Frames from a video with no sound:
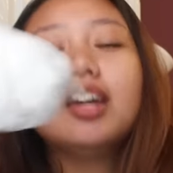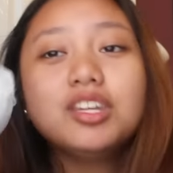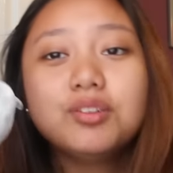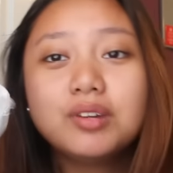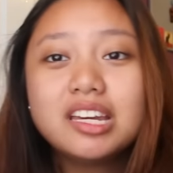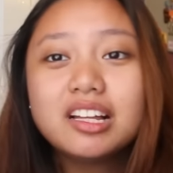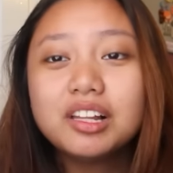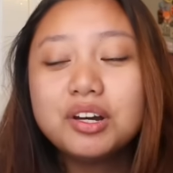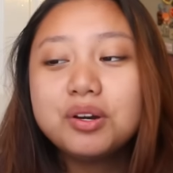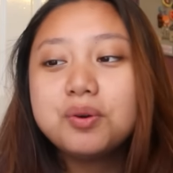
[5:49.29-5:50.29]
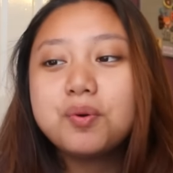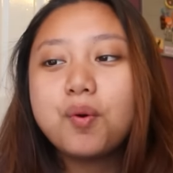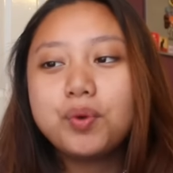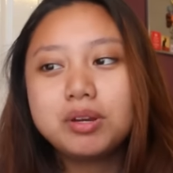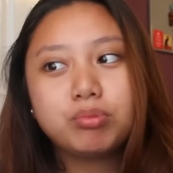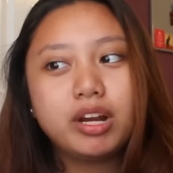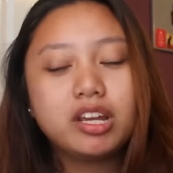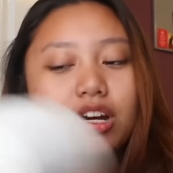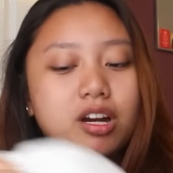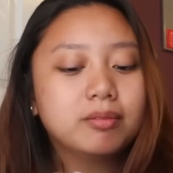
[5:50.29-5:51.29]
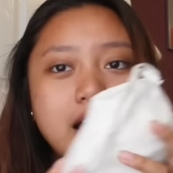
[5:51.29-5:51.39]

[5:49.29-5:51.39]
Uniqlo windbreaker.